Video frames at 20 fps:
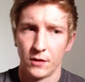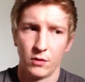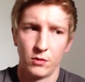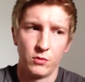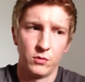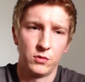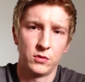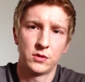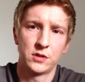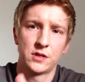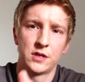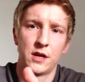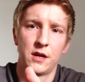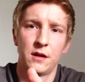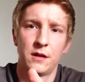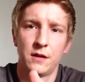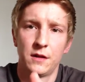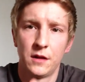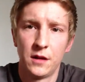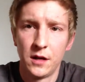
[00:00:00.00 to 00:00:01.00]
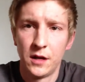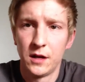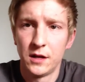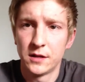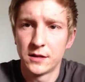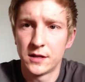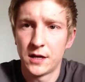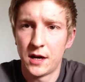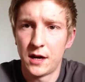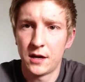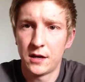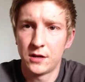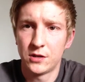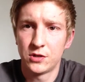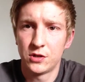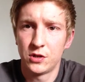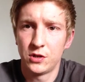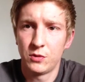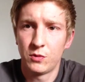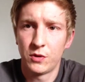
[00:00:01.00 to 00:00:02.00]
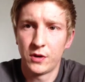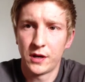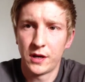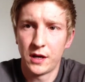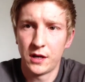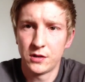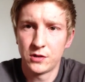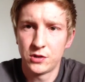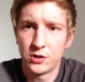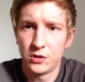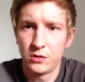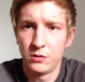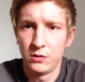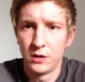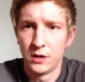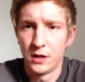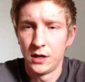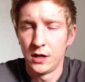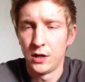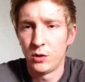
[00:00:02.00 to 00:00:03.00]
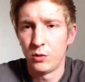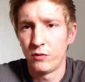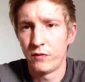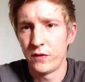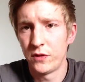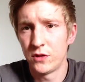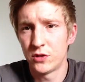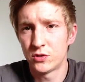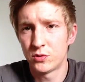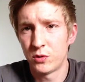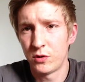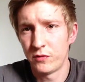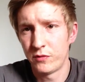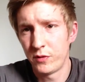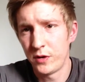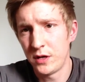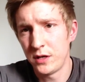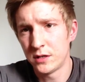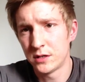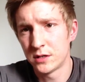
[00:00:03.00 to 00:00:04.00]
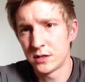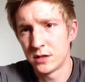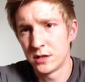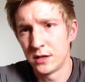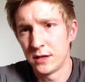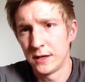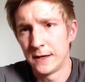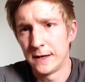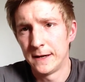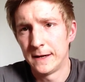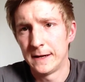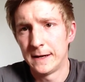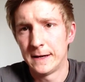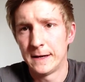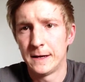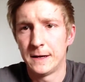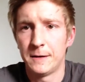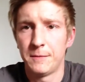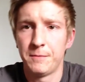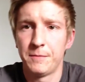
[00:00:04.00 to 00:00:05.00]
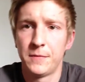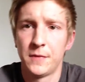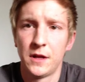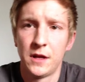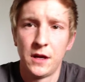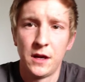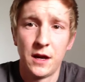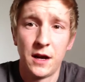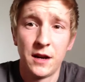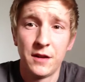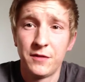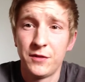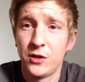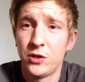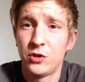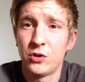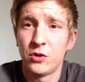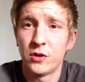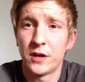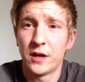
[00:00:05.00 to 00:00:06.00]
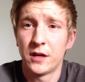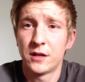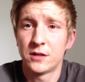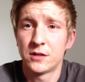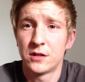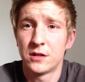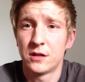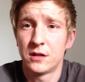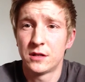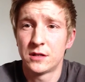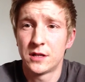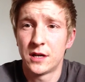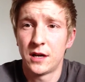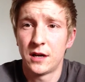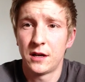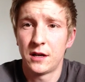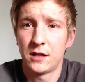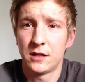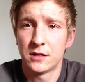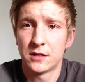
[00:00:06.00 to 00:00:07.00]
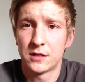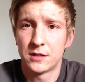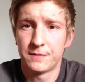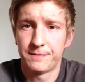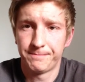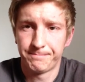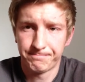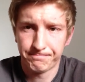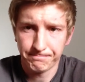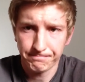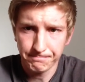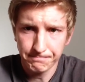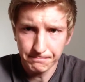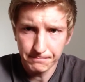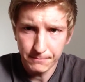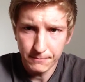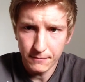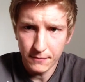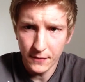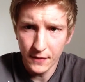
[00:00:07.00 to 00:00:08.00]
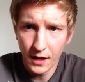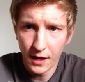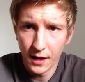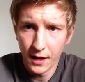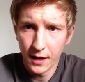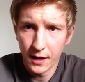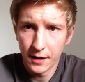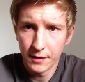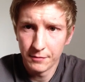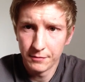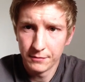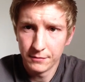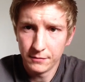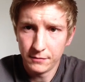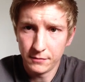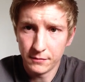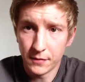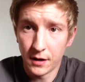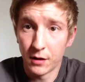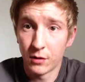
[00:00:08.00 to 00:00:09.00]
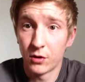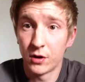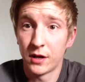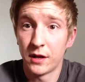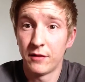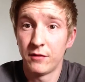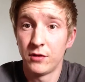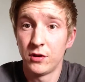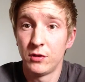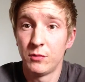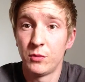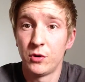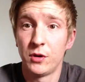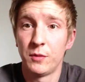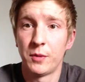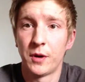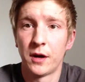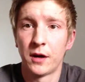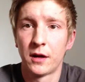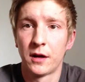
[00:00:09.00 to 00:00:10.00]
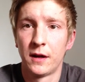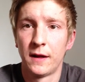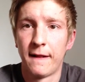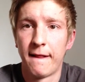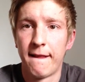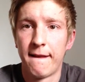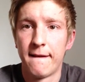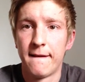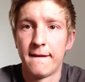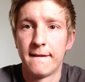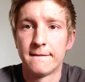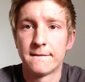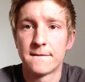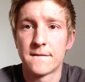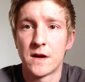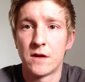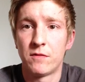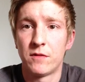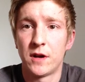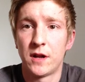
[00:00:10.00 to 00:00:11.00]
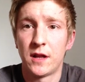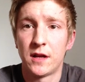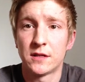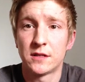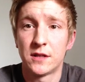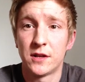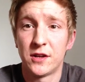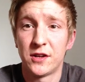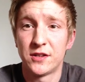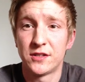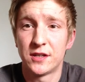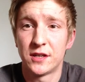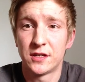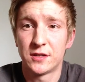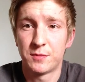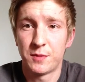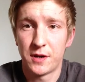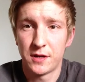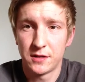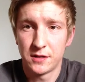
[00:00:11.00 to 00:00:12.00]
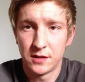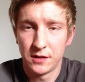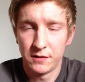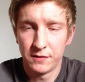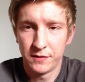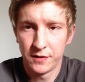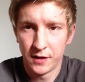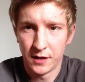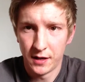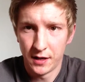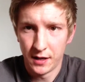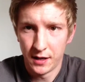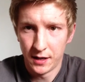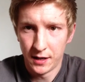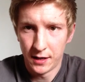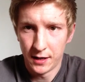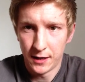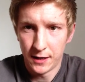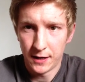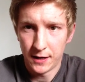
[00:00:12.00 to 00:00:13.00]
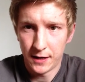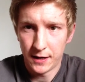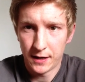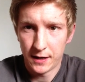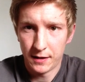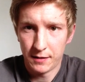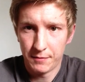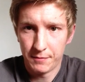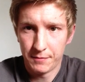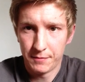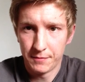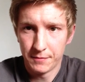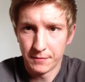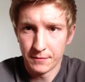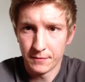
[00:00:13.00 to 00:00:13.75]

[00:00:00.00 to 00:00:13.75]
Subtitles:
We'll set targets that you want to get to within the 12 weeks. And if you don't get to the targets, I'm going to give you your money back. I realise that it's expensive, and